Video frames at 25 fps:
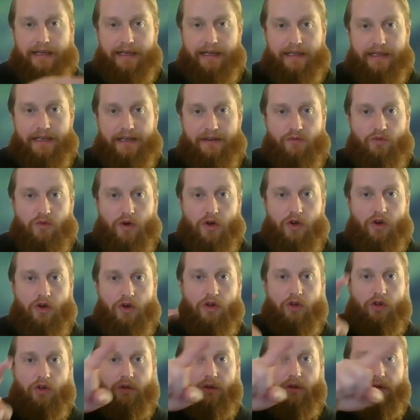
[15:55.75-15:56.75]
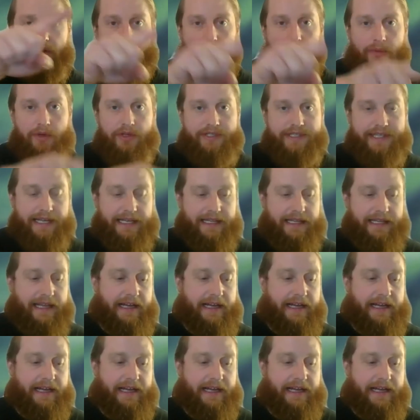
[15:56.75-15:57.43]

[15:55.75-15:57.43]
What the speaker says: and they roll almost like